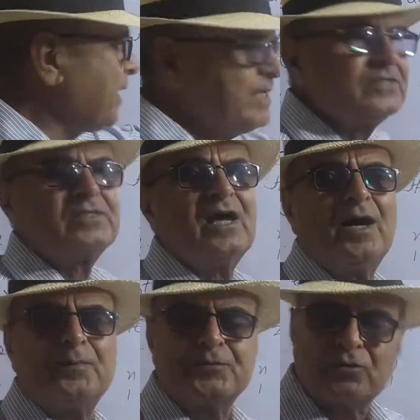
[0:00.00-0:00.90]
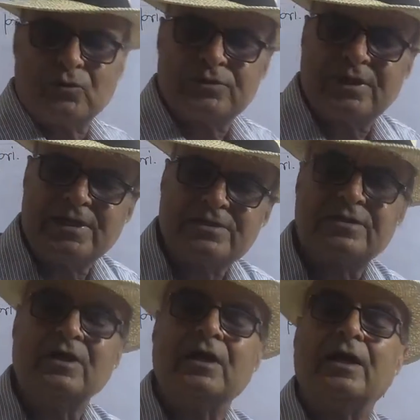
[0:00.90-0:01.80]
plus half shows
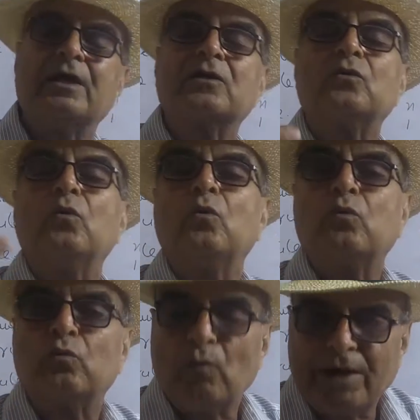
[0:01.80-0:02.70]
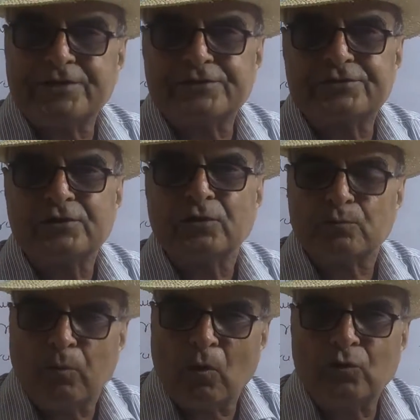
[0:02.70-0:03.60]
as clockwise.
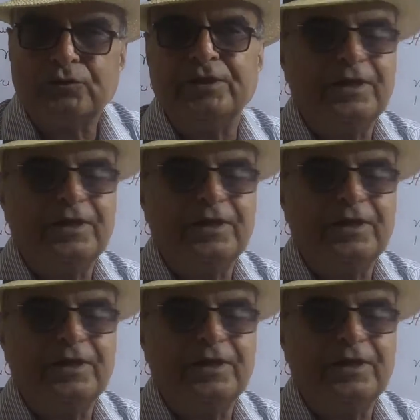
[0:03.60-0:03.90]
Both